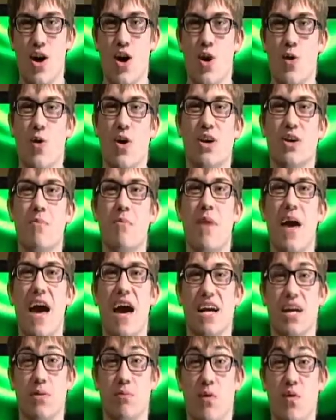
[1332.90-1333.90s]
Welcome
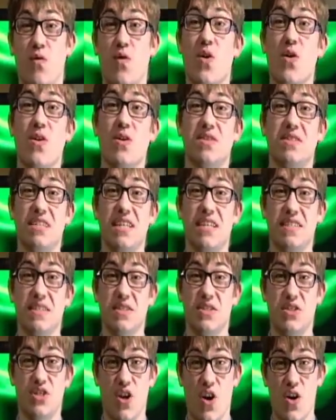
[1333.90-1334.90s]
back. Before their
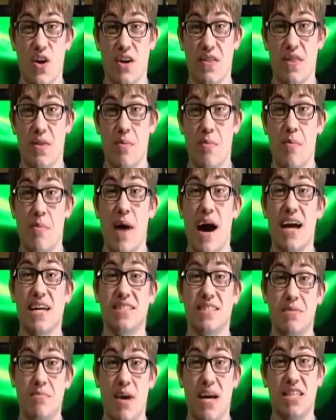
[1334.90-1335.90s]
season started, the
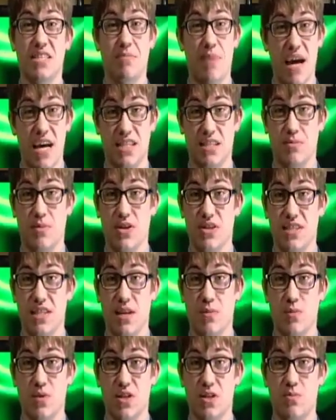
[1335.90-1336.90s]
Bison men's basketball
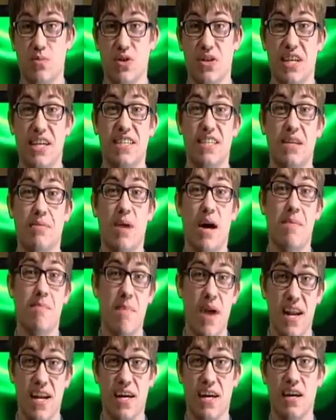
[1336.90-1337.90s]
team was predicted by
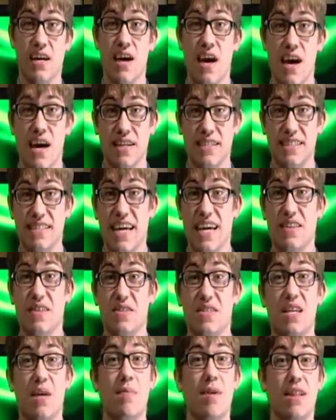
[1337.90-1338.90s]
many to take the
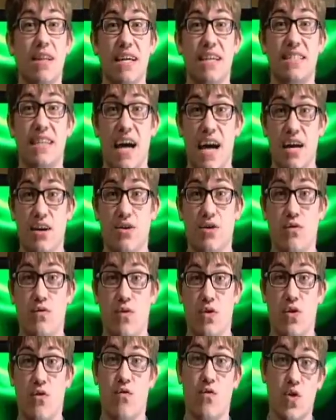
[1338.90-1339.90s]
Summit League title
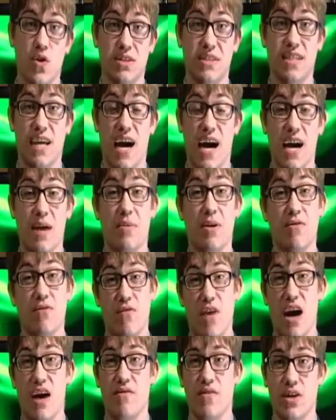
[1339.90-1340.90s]
for the first time in
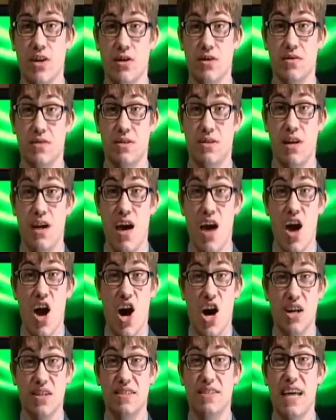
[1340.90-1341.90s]
5 years.
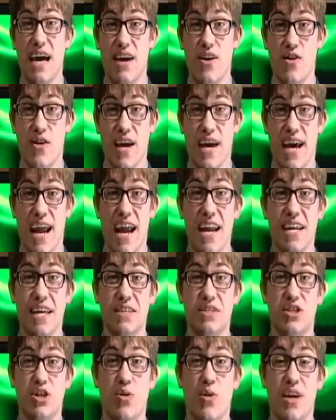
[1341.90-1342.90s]
On Saturday,
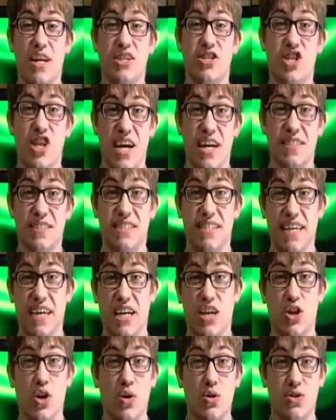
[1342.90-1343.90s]
NDSU had a chance to
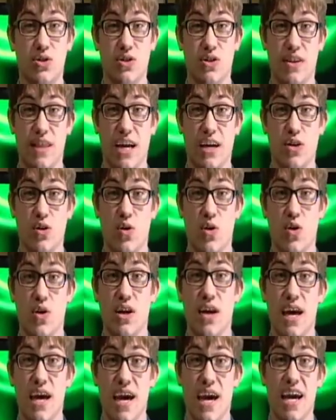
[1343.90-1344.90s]
get closer to that
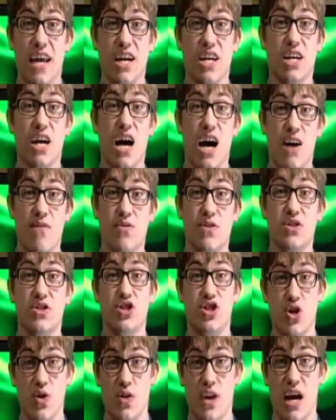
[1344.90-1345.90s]
goal in a conference
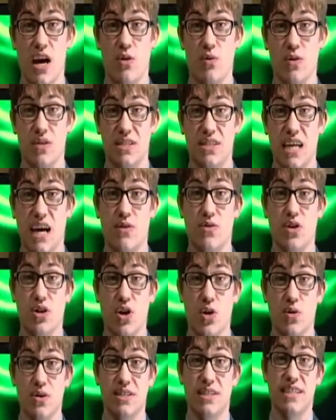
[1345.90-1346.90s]
showdown with South
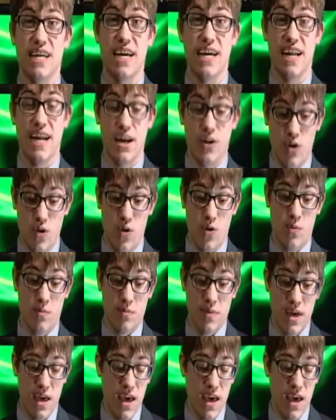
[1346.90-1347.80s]
Dakota State at home.